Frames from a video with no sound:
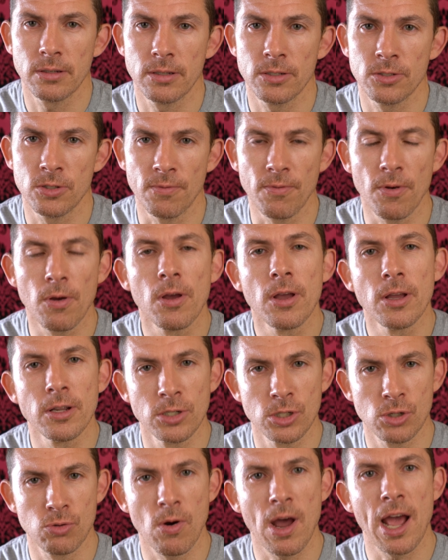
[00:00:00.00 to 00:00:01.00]
sort of
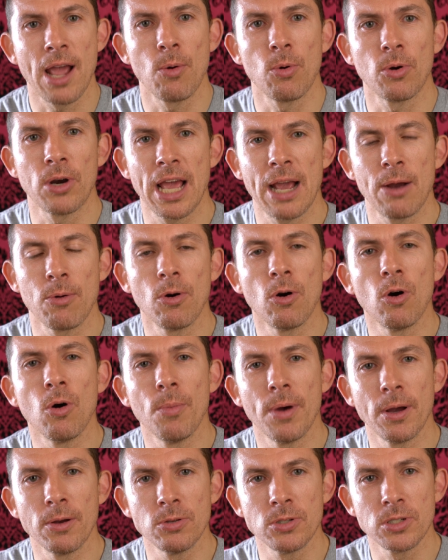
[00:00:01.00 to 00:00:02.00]
try one out
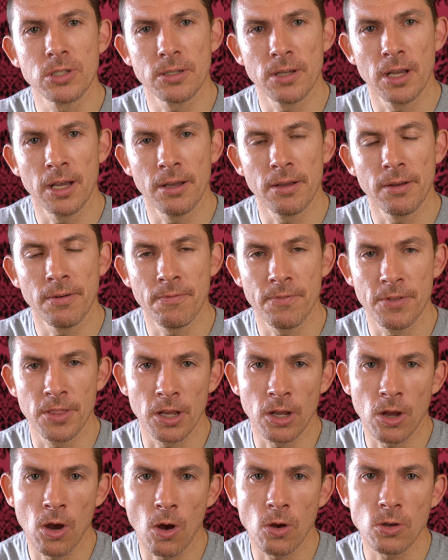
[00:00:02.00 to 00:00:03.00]
almost for
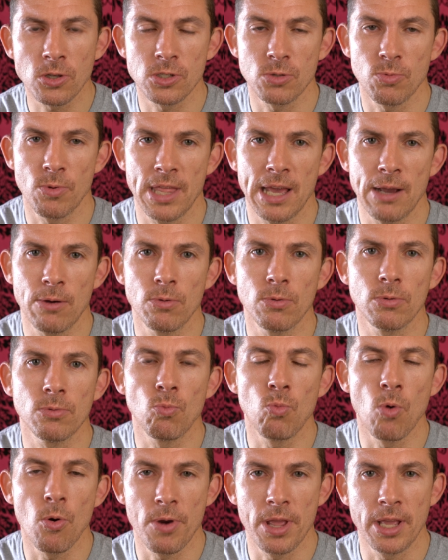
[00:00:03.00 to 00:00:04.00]
the cost without
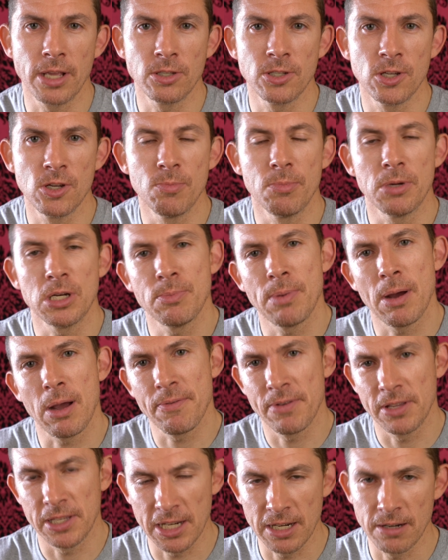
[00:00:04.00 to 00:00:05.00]
worrying too much about
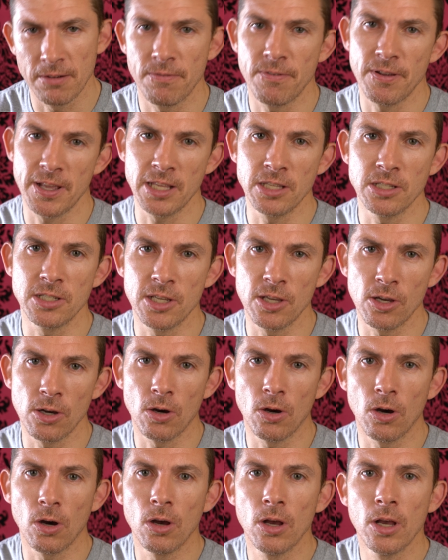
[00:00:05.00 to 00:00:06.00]
if it didn't fit into
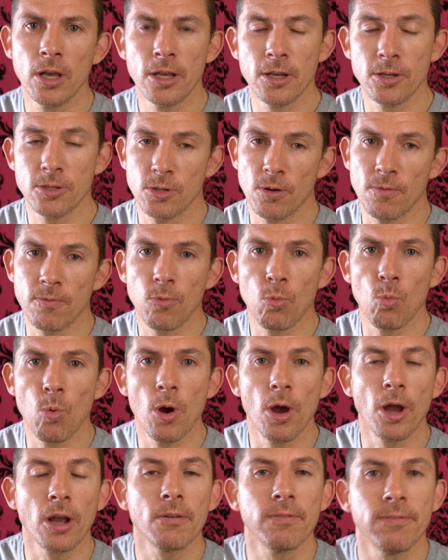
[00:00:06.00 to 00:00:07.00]
your sort of
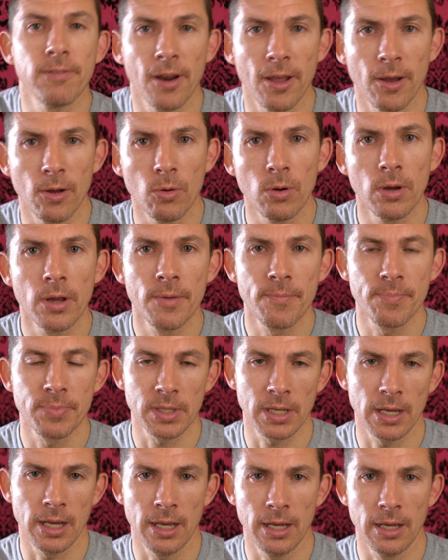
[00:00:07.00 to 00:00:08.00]
workflow.
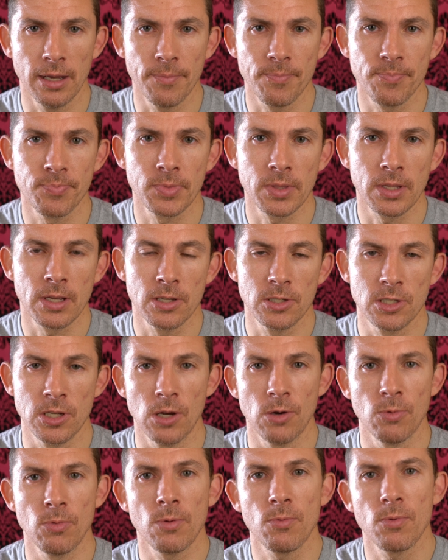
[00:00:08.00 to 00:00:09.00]

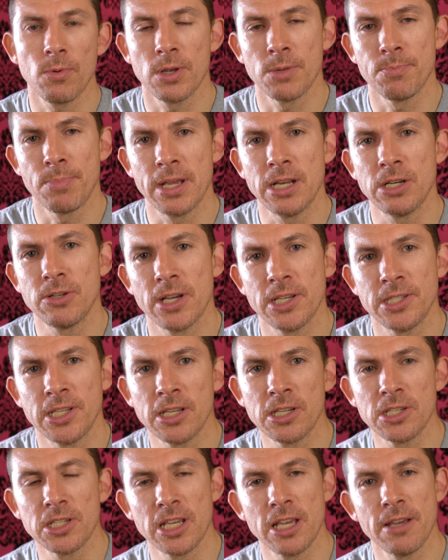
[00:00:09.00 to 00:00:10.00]
So it'd be
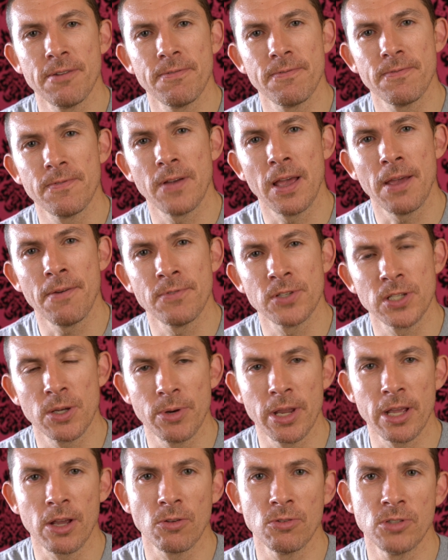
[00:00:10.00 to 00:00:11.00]
interesting to see if
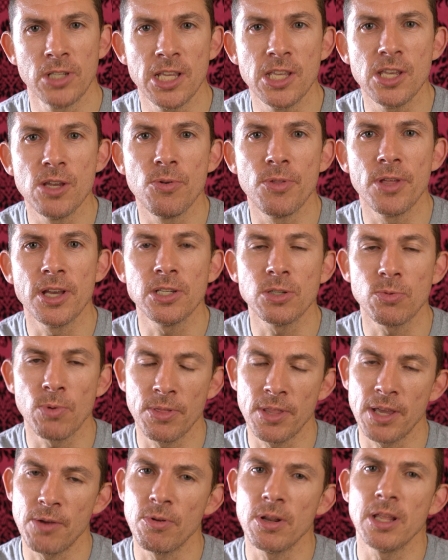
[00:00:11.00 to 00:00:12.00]
Sony continue this
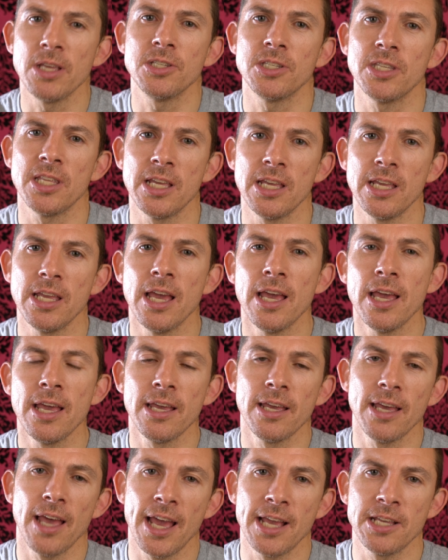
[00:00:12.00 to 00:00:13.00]
when they release the
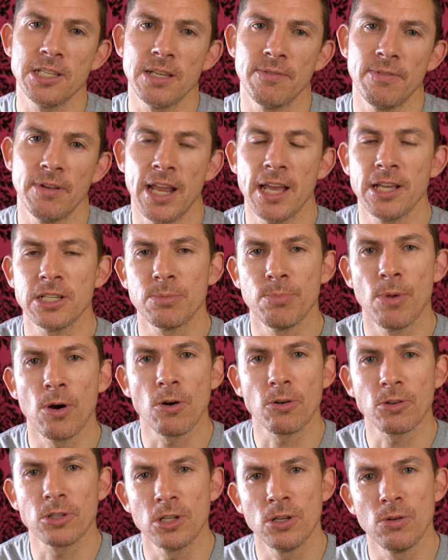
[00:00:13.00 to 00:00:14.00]
A7S
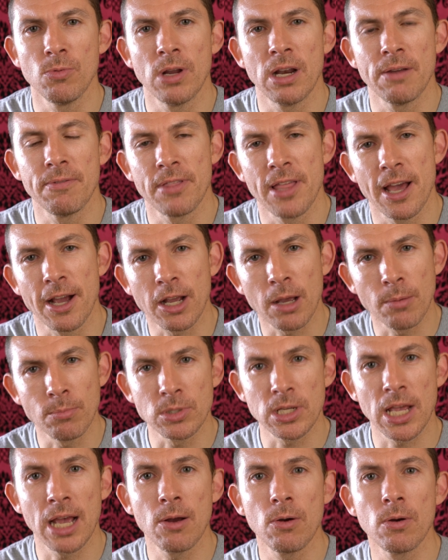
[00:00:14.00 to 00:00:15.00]
Mark II, whenever that
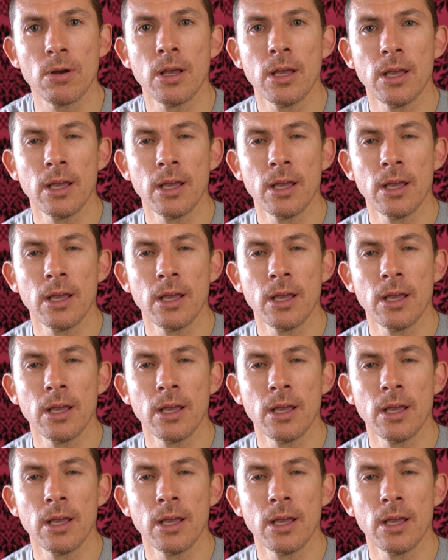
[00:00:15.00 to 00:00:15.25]
comes out.